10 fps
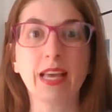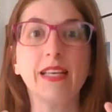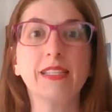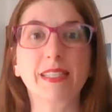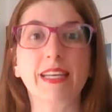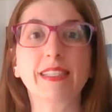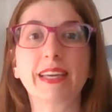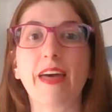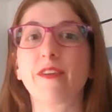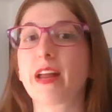see it
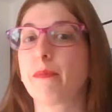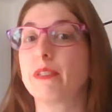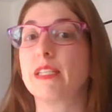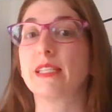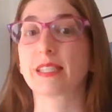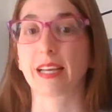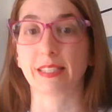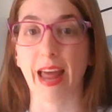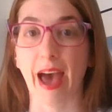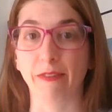together and able to discuss
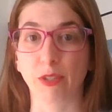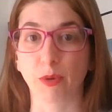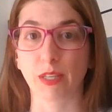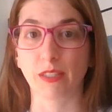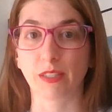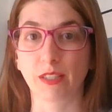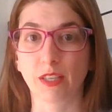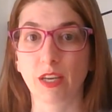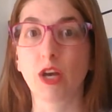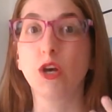it afterwards.
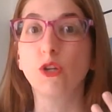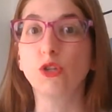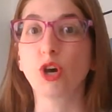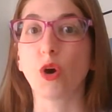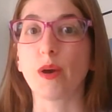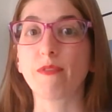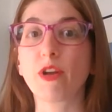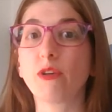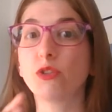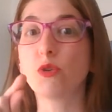So if you
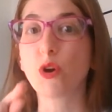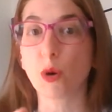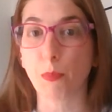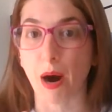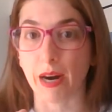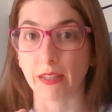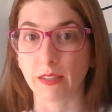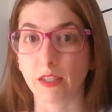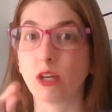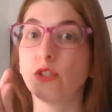don't do your part,
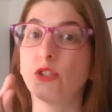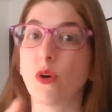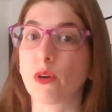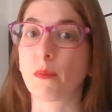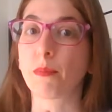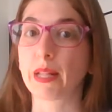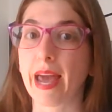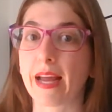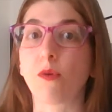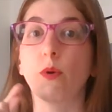don't
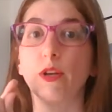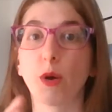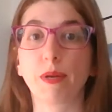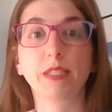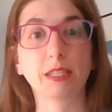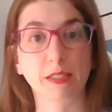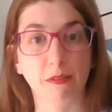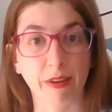complain when nobody sees the